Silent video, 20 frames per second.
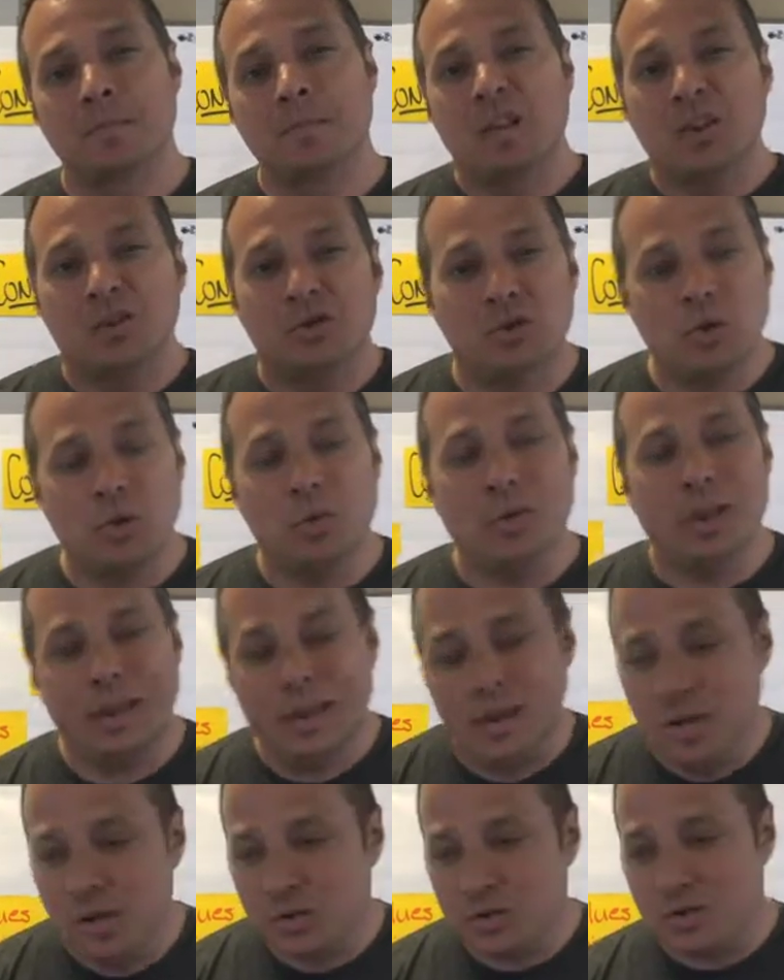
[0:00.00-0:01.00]
Do you know,
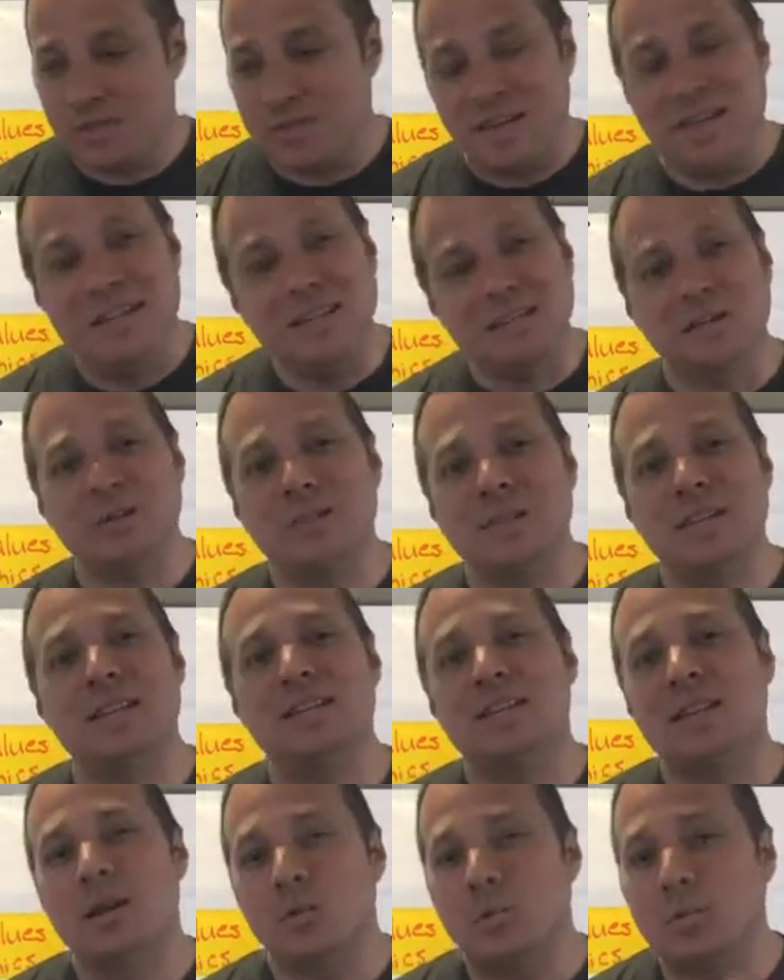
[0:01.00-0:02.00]
so these are things
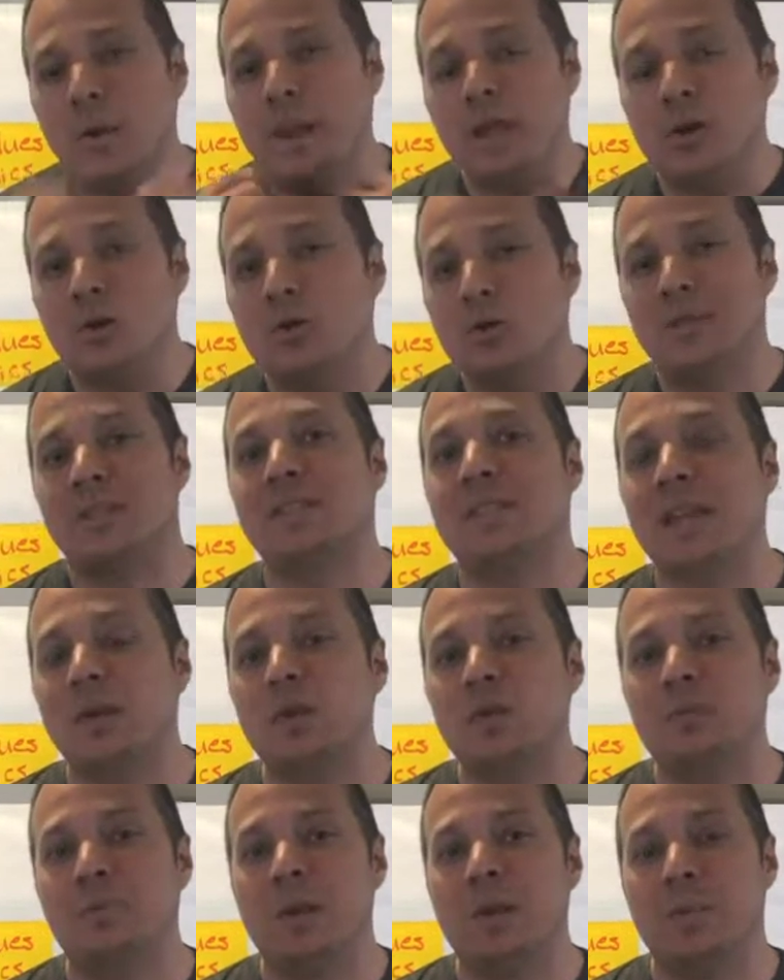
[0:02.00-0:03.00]
that we do as
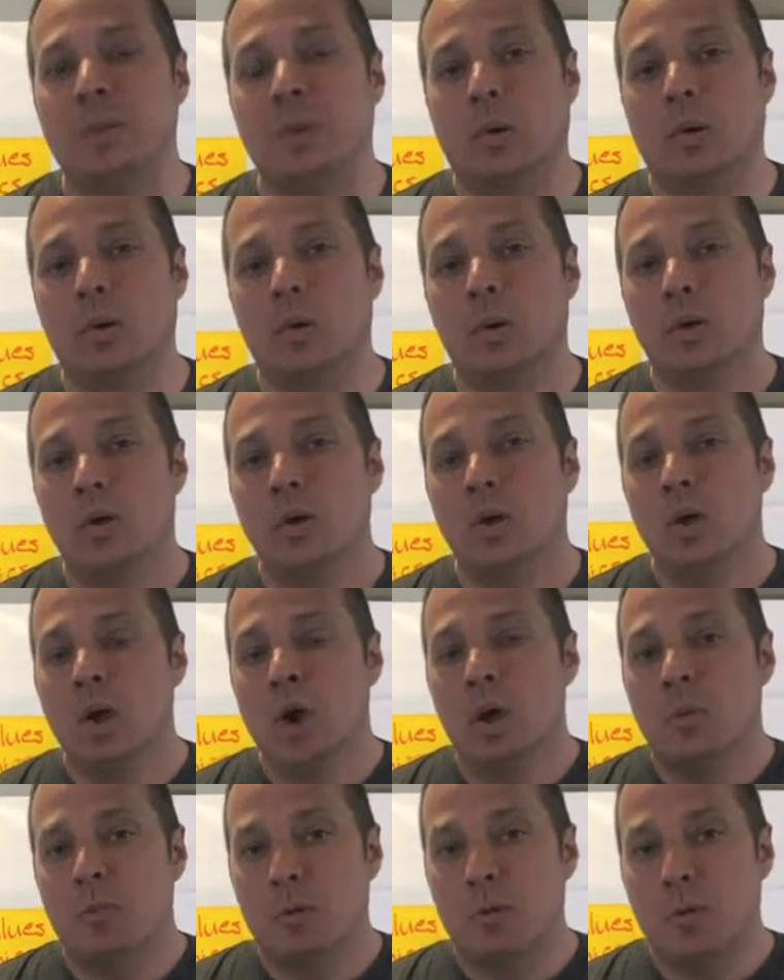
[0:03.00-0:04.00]
salespeople.
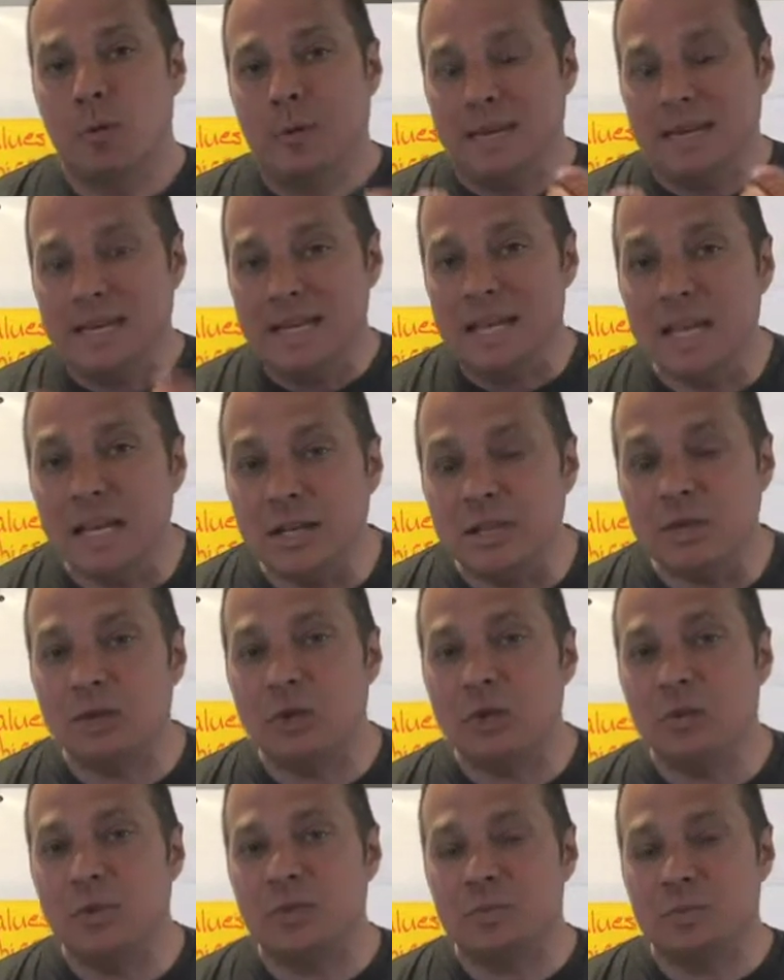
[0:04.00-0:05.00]
But what we need to
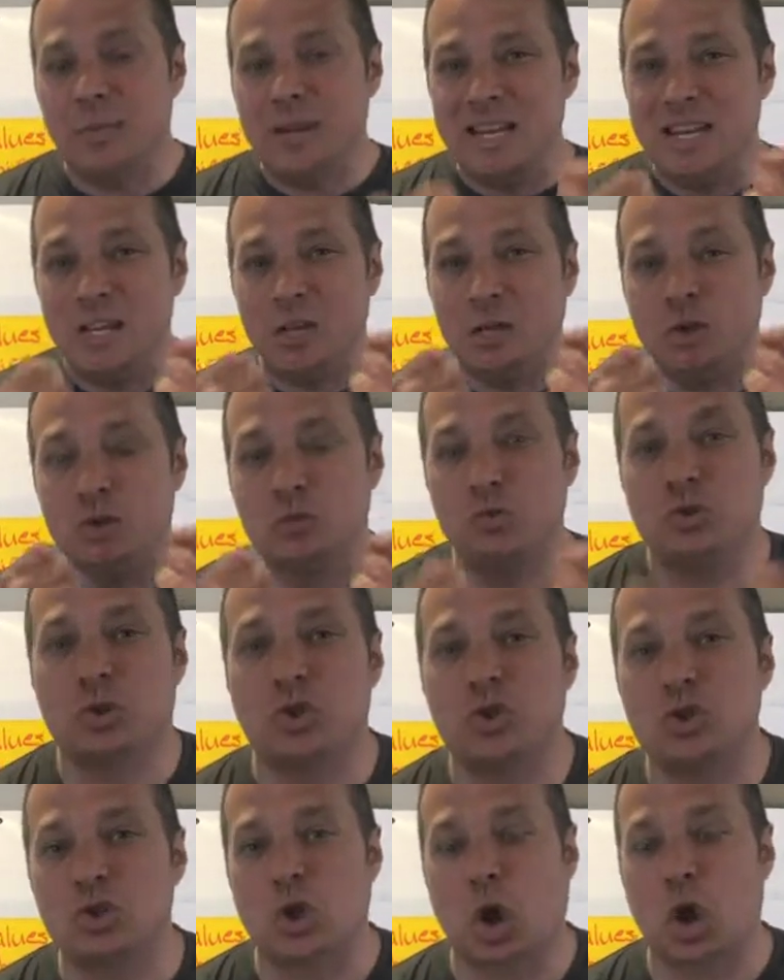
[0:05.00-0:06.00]
do is we need to
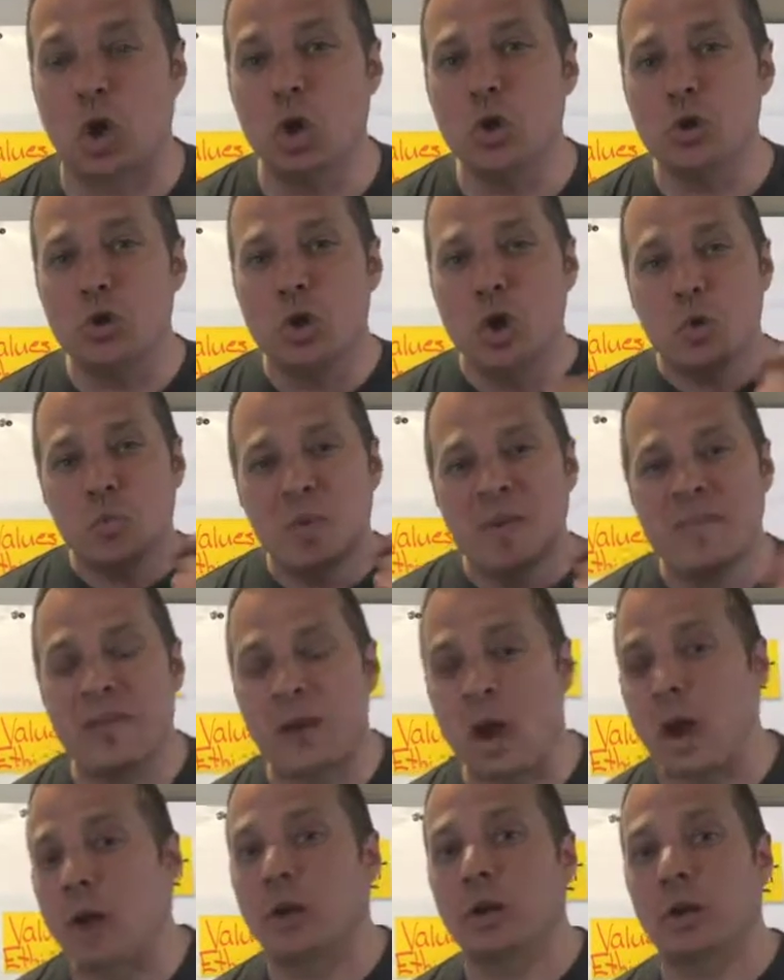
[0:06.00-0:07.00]
start with an
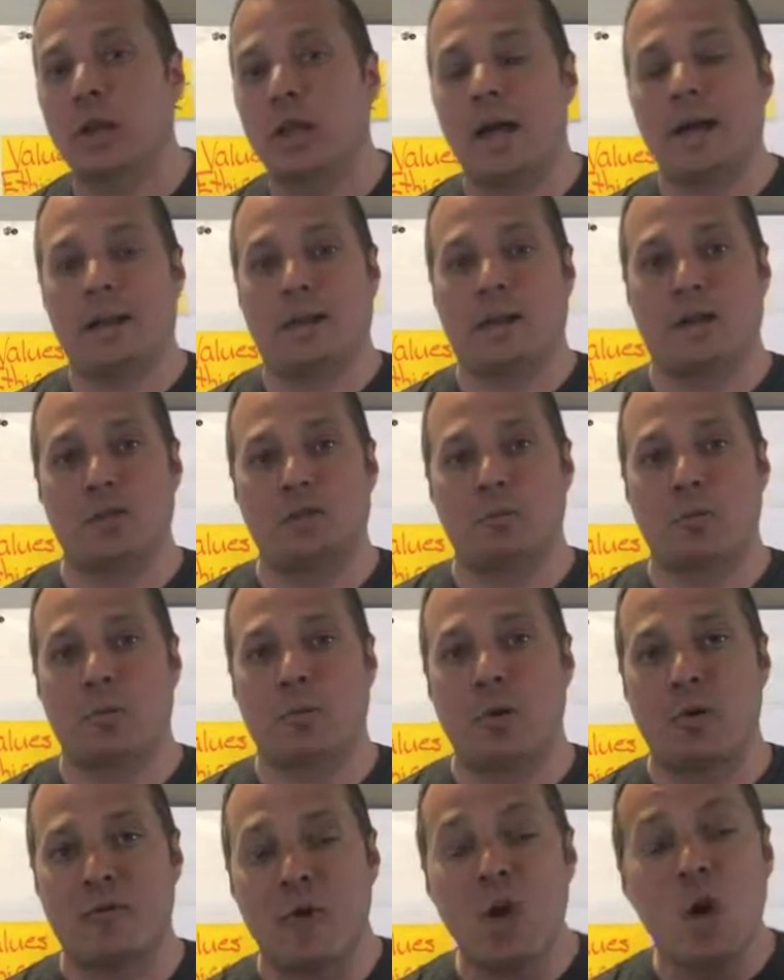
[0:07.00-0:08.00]
ironclad customer
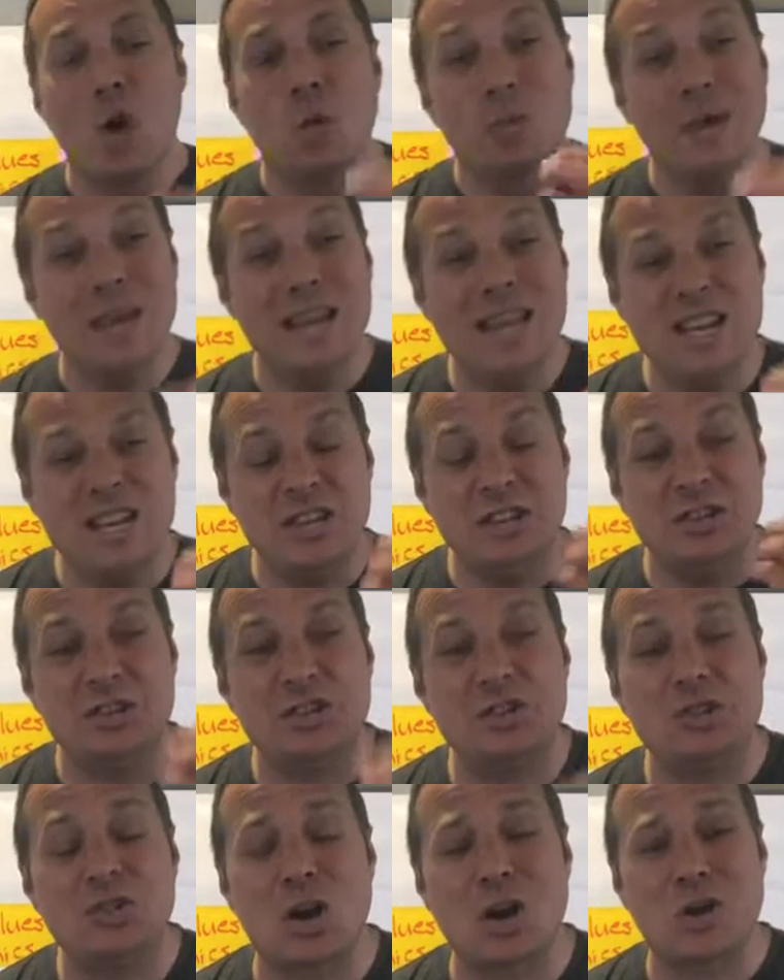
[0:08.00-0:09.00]
profile. We need to
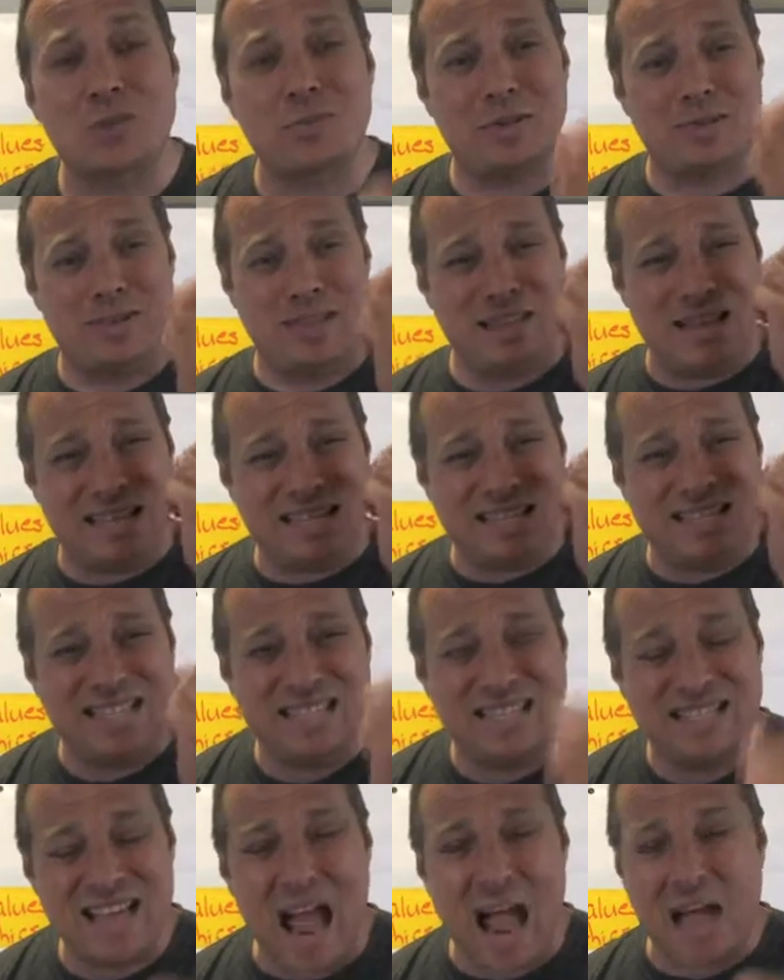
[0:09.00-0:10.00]
start with the
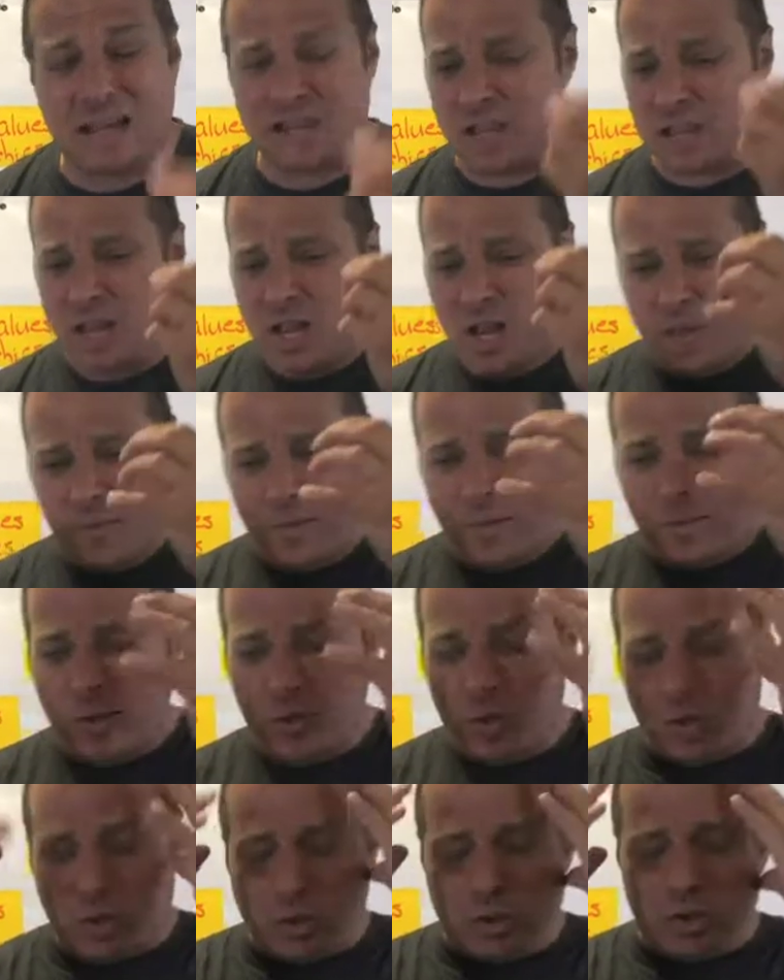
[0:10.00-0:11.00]
exact, when you
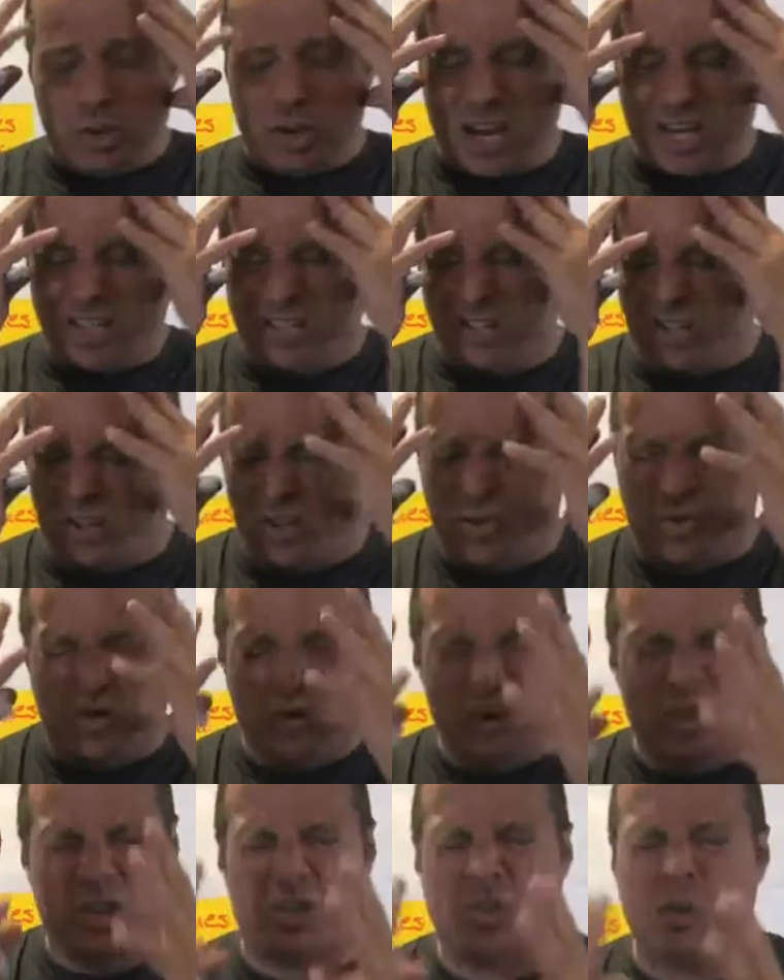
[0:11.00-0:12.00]
close your eyes, it's
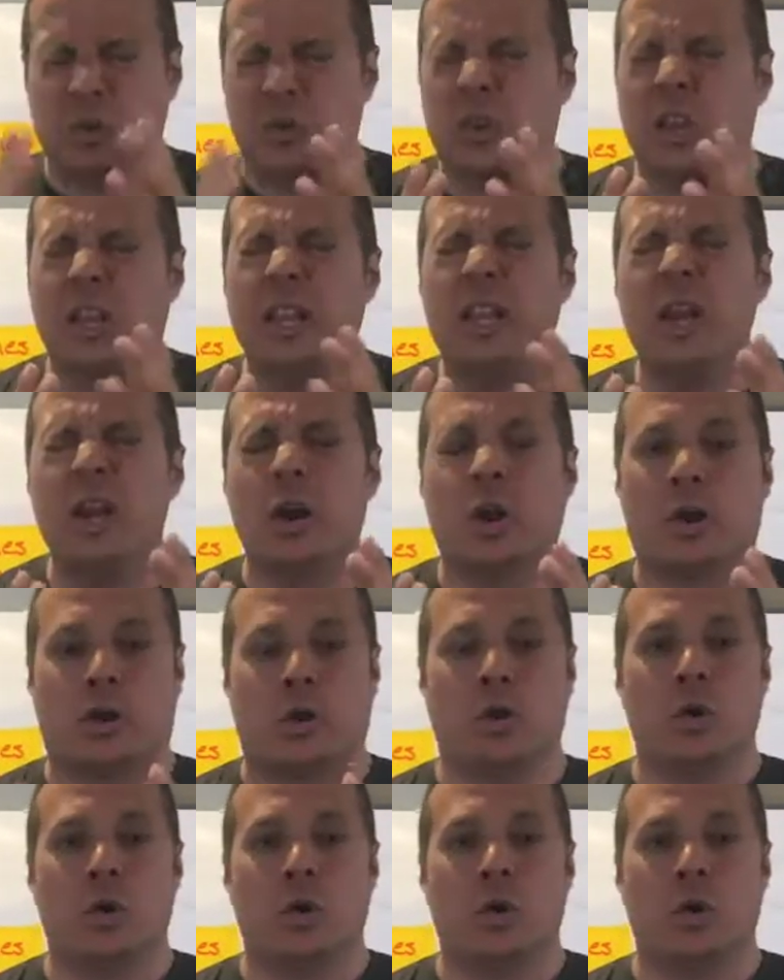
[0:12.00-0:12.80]
crystal clear